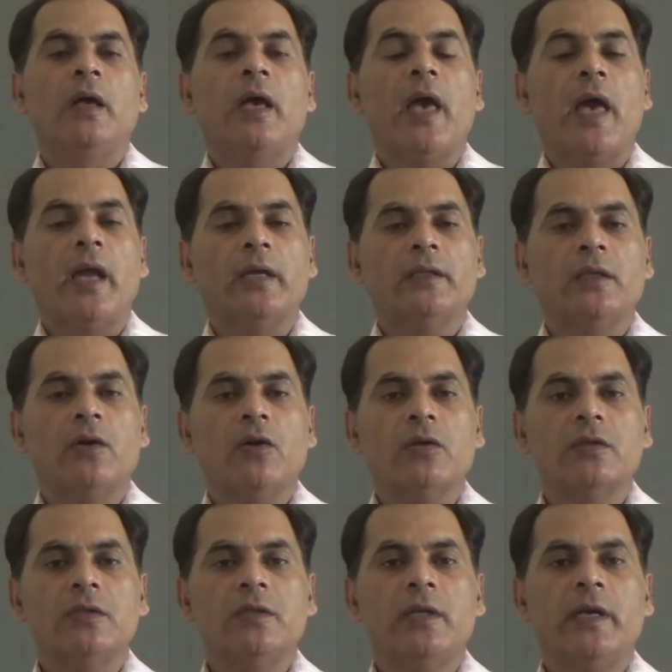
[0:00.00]
Another
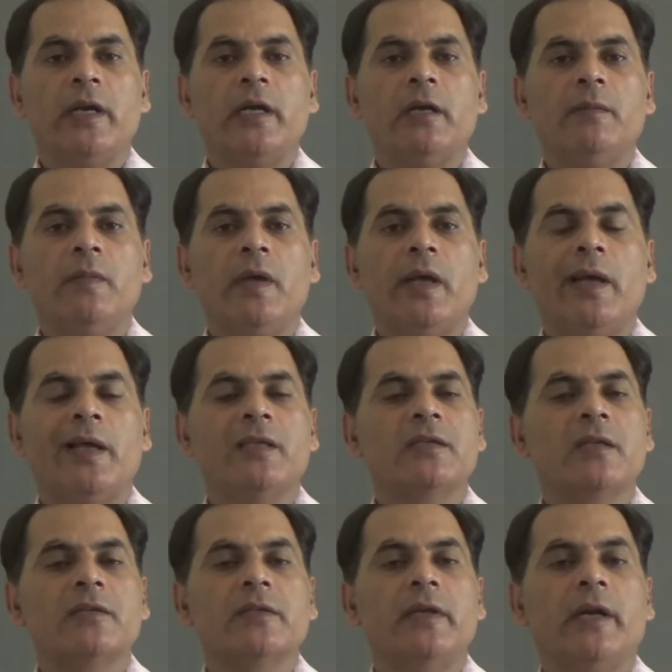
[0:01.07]
oxygen atom has
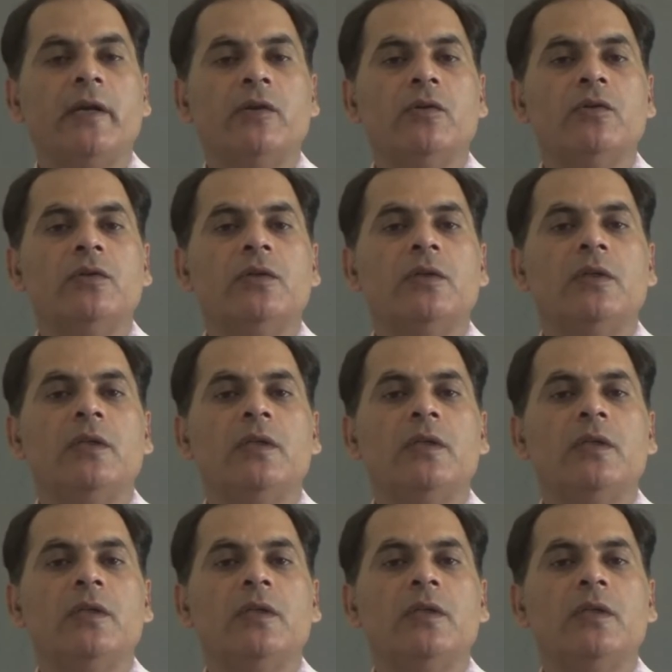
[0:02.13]
6 electrons.